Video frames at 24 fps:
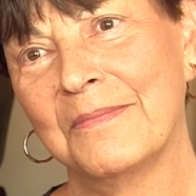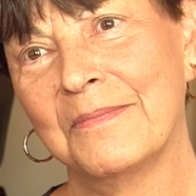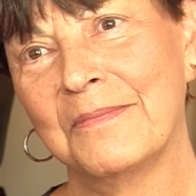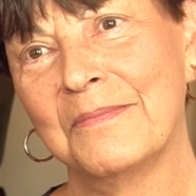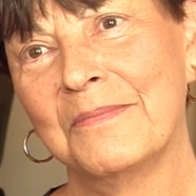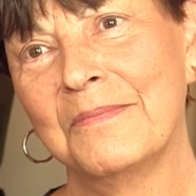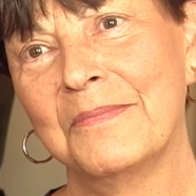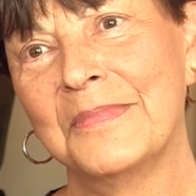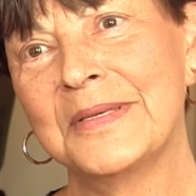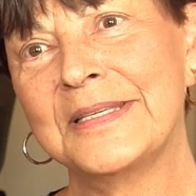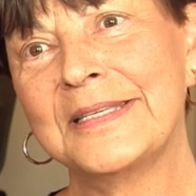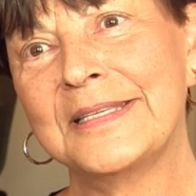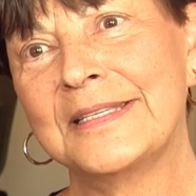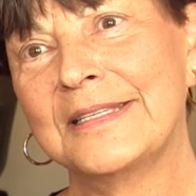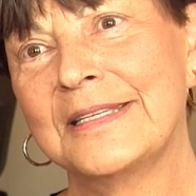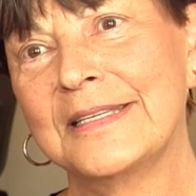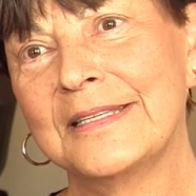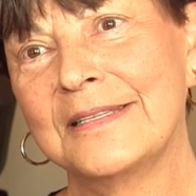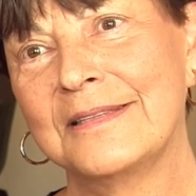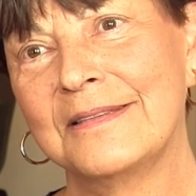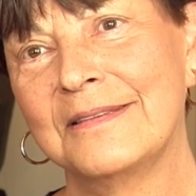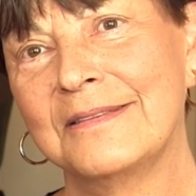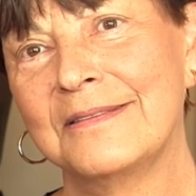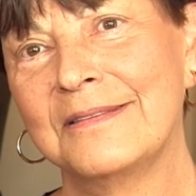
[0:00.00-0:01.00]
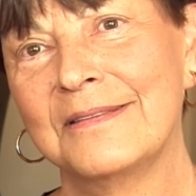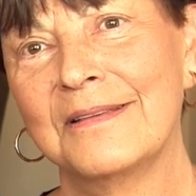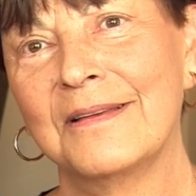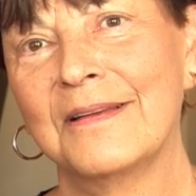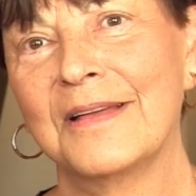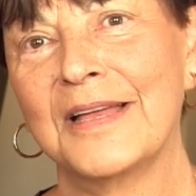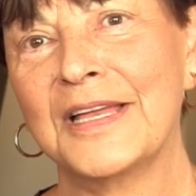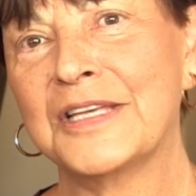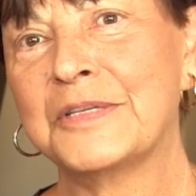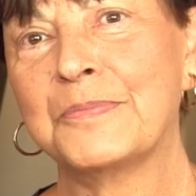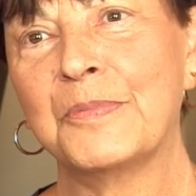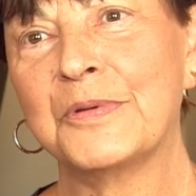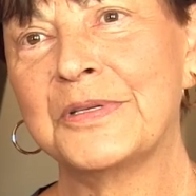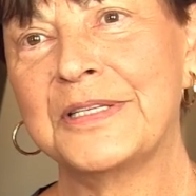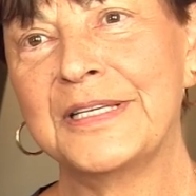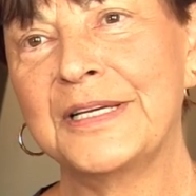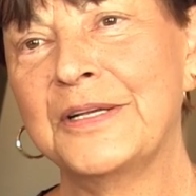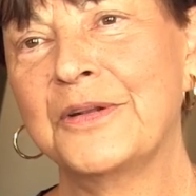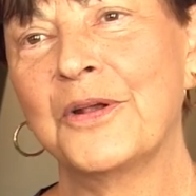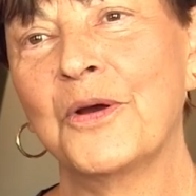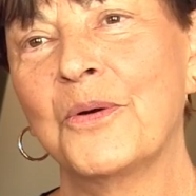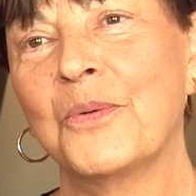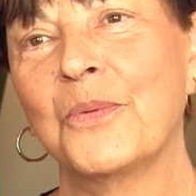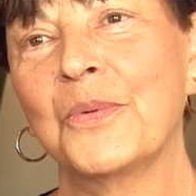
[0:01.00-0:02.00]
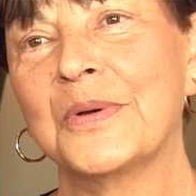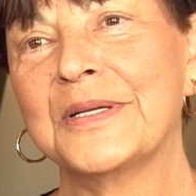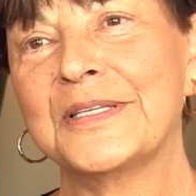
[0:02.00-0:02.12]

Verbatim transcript: Mr. Uh, Esposito